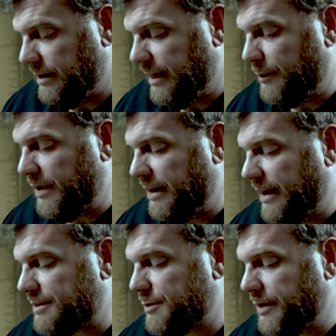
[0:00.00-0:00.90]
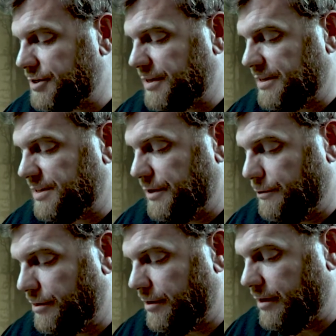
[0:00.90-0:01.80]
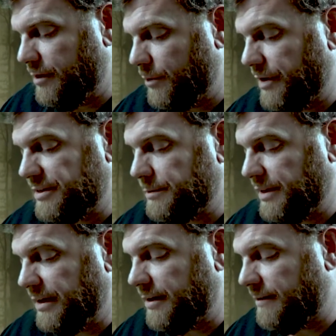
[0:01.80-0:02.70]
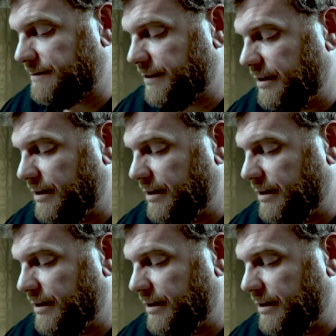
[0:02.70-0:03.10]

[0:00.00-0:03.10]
He had been an exhibitionist youth, predictably enough,